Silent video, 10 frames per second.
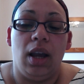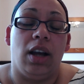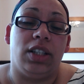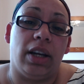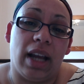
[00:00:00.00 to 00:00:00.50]

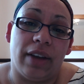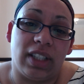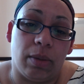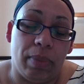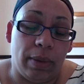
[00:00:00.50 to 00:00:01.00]
I don't have
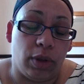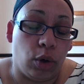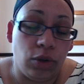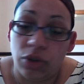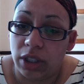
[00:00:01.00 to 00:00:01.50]
to compete with
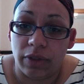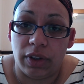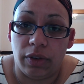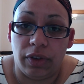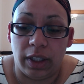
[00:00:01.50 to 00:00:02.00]
hundreds of
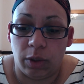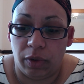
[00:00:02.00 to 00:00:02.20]
other fitness